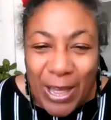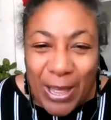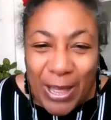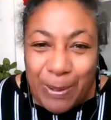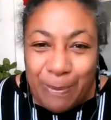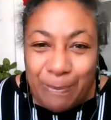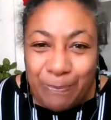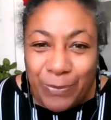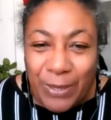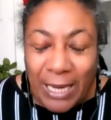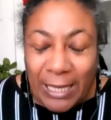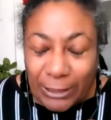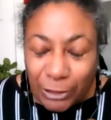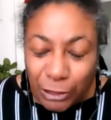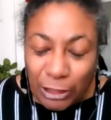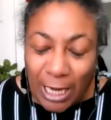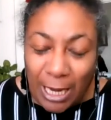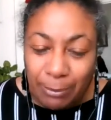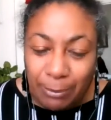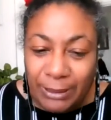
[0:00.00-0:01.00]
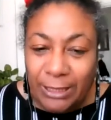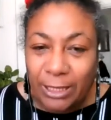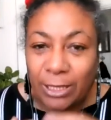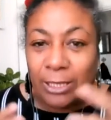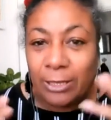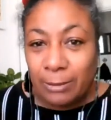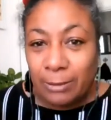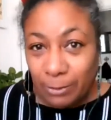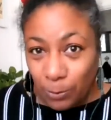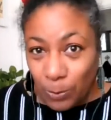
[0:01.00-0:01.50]
a
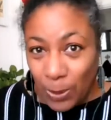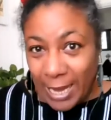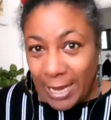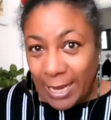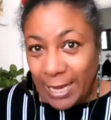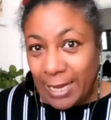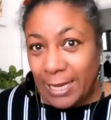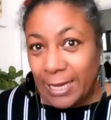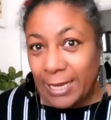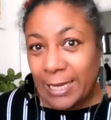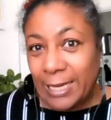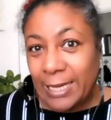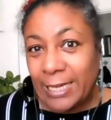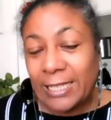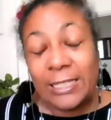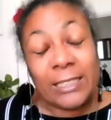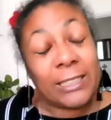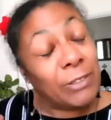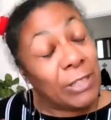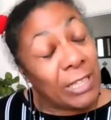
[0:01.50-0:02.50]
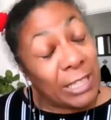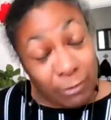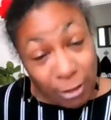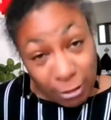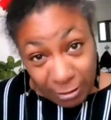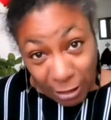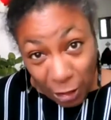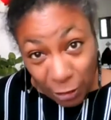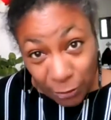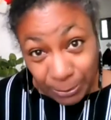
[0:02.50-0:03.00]
chapter where he's feeling
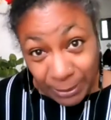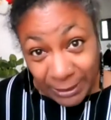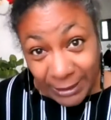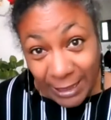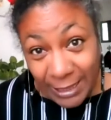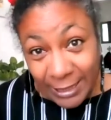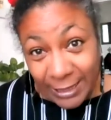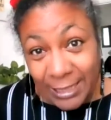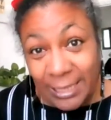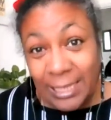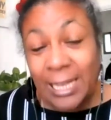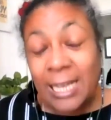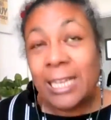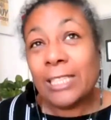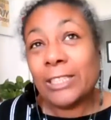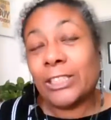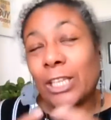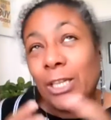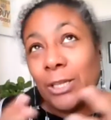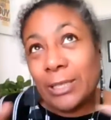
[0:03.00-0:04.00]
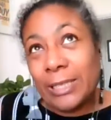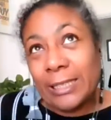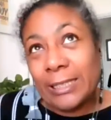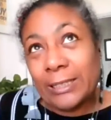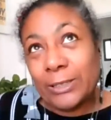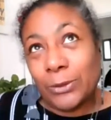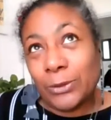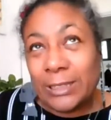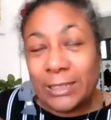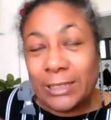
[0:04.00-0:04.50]
very homesick. So
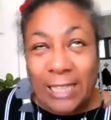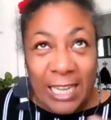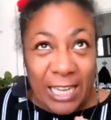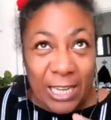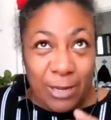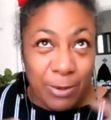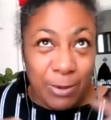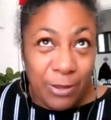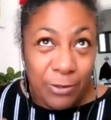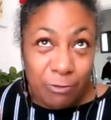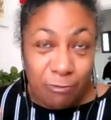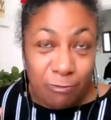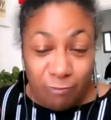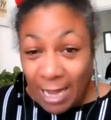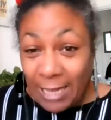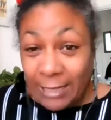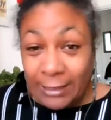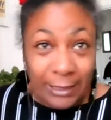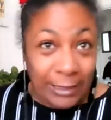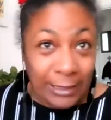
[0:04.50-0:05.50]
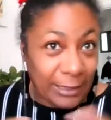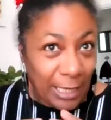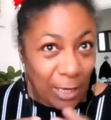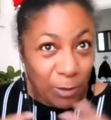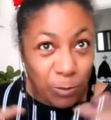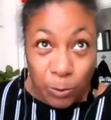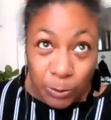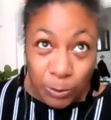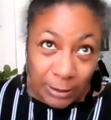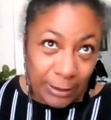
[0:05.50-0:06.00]
he's sort of staying with Rat in his like
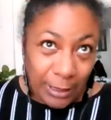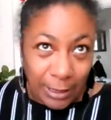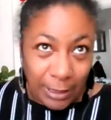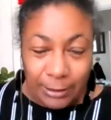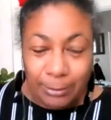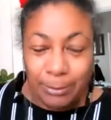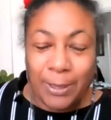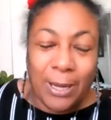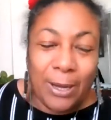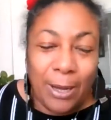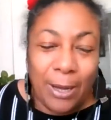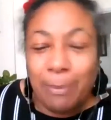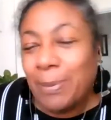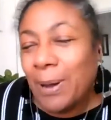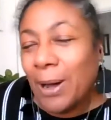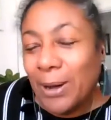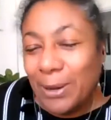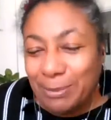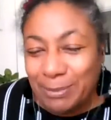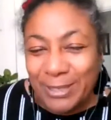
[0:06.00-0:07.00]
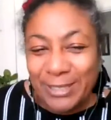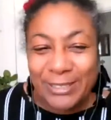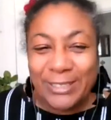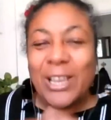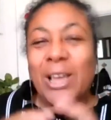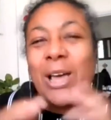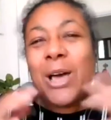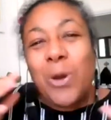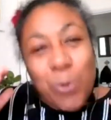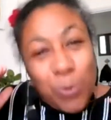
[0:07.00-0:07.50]
waterside apartment,
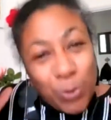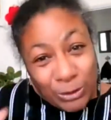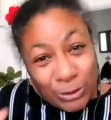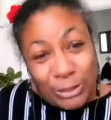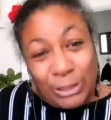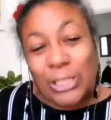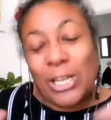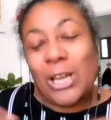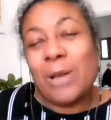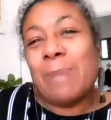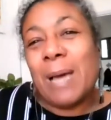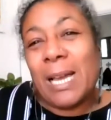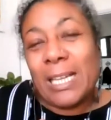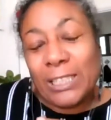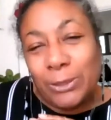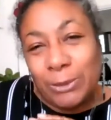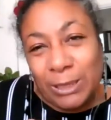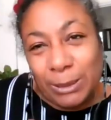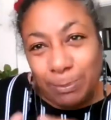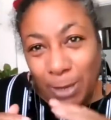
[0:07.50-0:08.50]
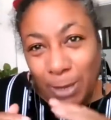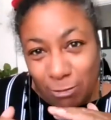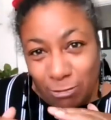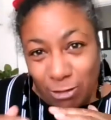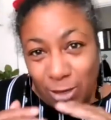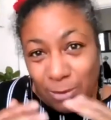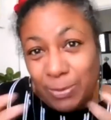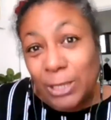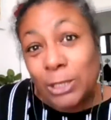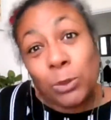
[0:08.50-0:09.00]
wants to go back to his
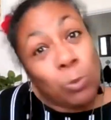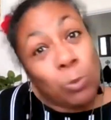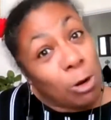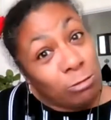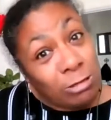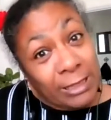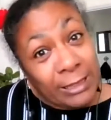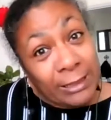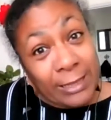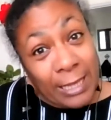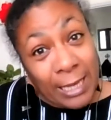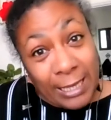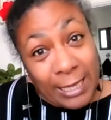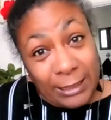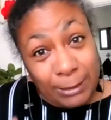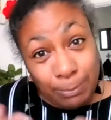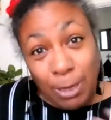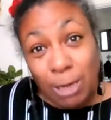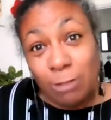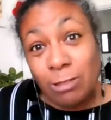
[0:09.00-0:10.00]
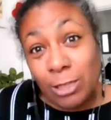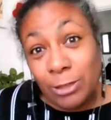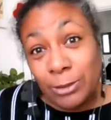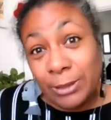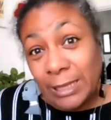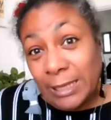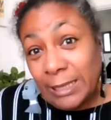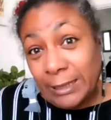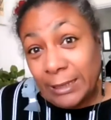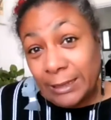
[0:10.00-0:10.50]
burrow, but is worried that his burrow
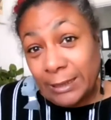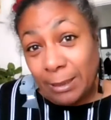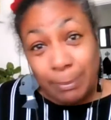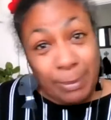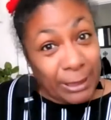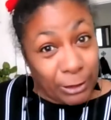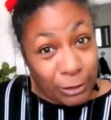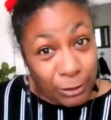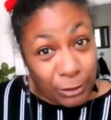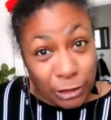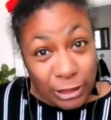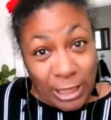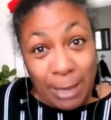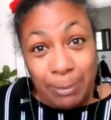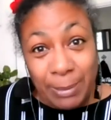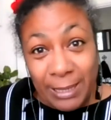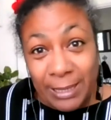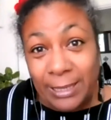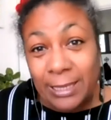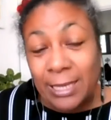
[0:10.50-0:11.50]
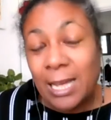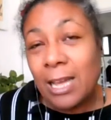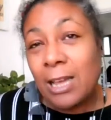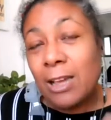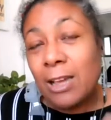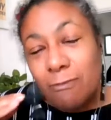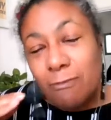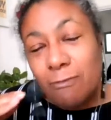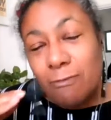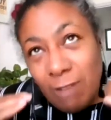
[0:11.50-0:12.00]
is a bit too shabby.
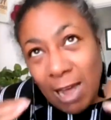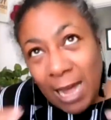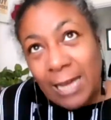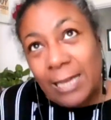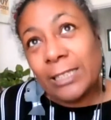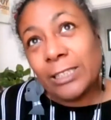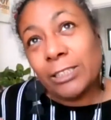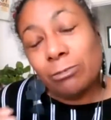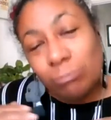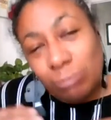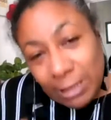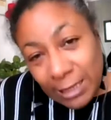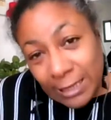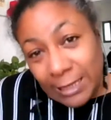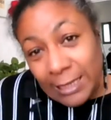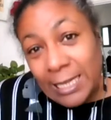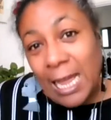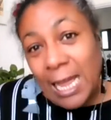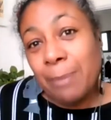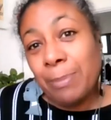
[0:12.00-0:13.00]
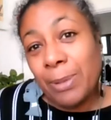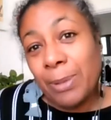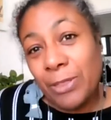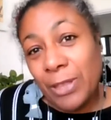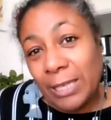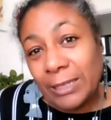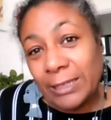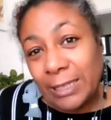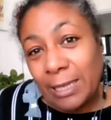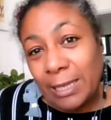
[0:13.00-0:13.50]
Rat is really
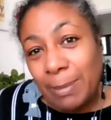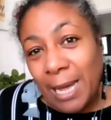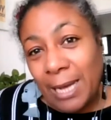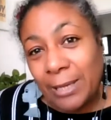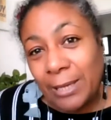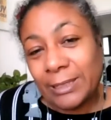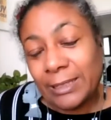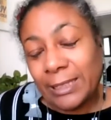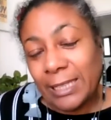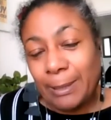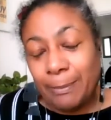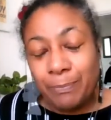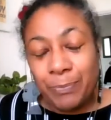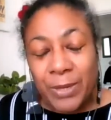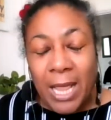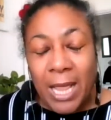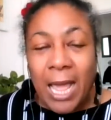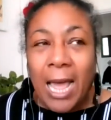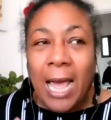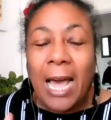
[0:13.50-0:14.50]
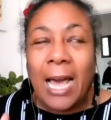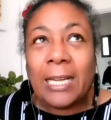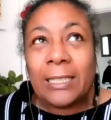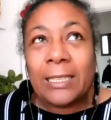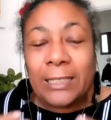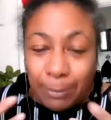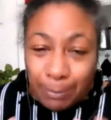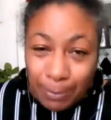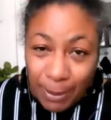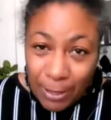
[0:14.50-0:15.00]
empathetic about it. And I
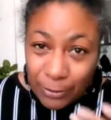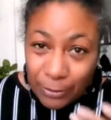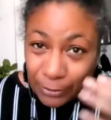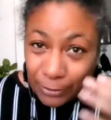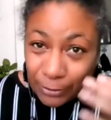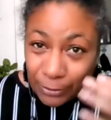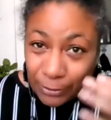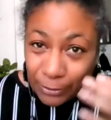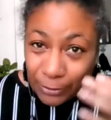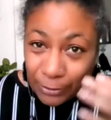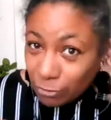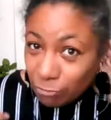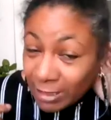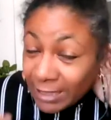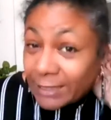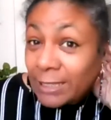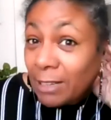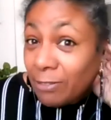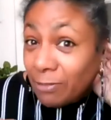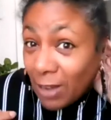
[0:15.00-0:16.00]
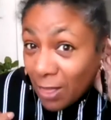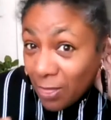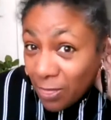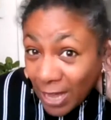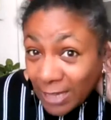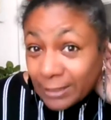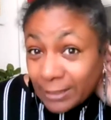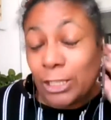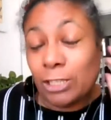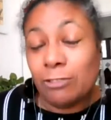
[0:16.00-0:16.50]
suppose the reason I find
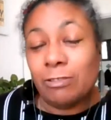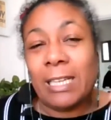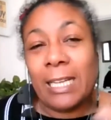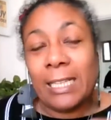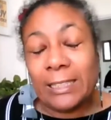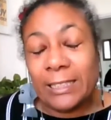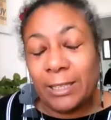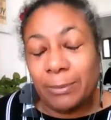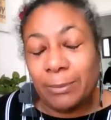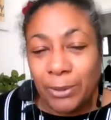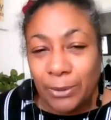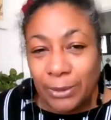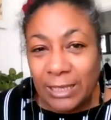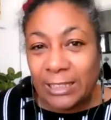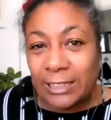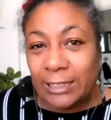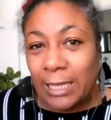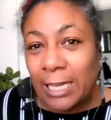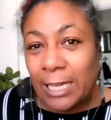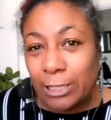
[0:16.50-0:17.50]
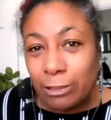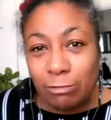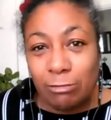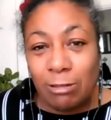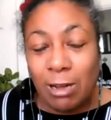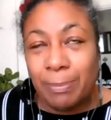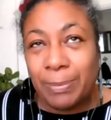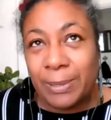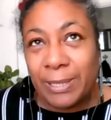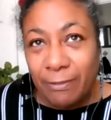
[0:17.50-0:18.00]
that so relatable is I grew
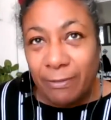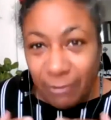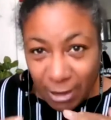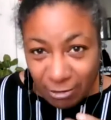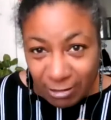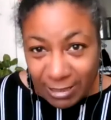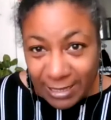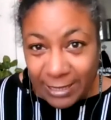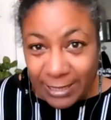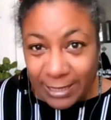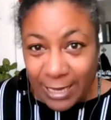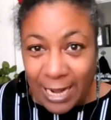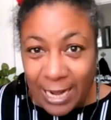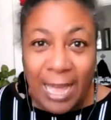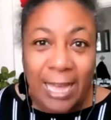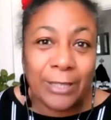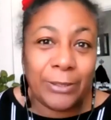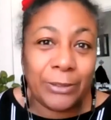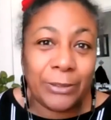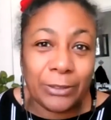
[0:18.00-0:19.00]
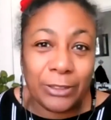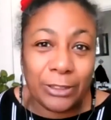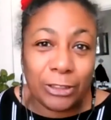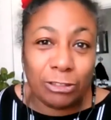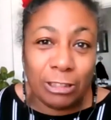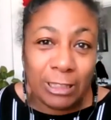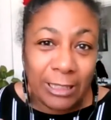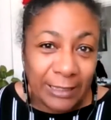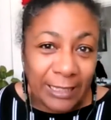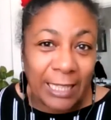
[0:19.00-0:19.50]
up in a very loud
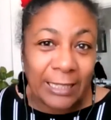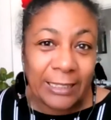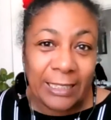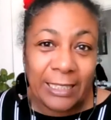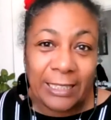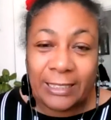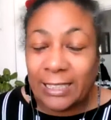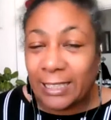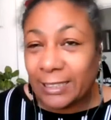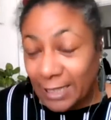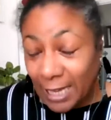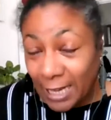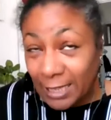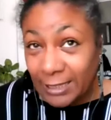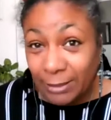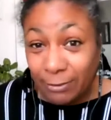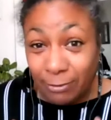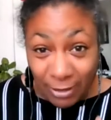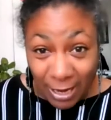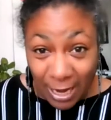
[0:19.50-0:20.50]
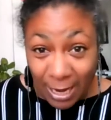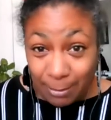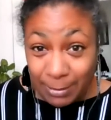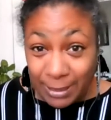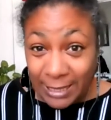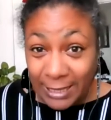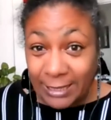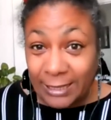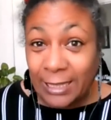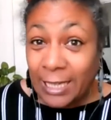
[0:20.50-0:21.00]
Trinidadian Italian
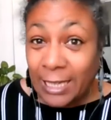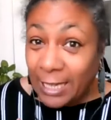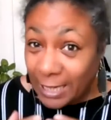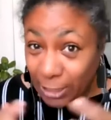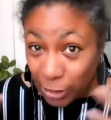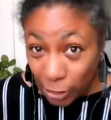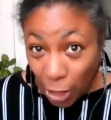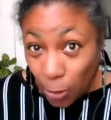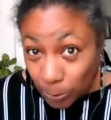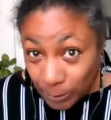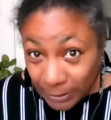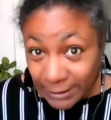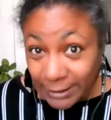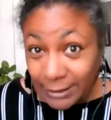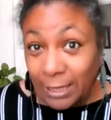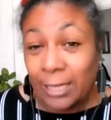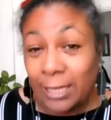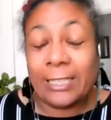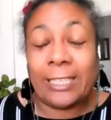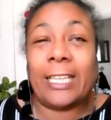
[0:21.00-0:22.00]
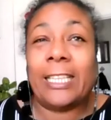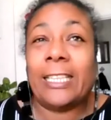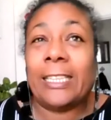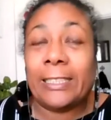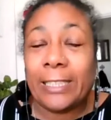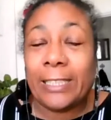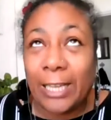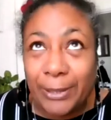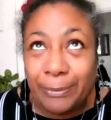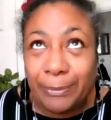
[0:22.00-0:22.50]
family in a cul-de-sac
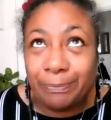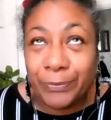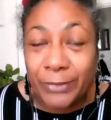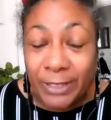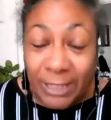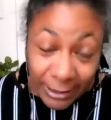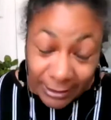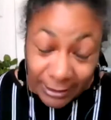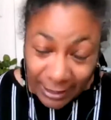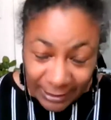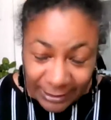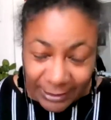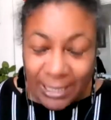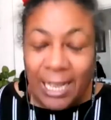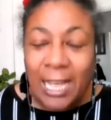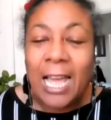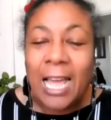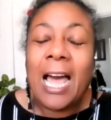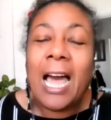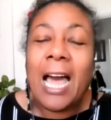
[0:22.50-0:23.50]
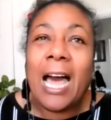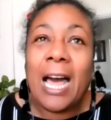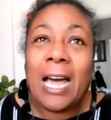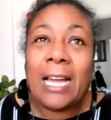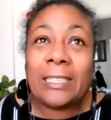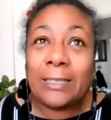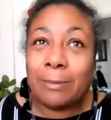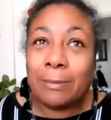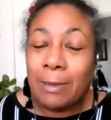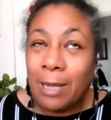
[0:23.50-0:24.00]
in Sussex.
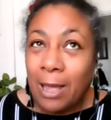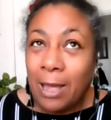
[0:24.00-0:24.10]
And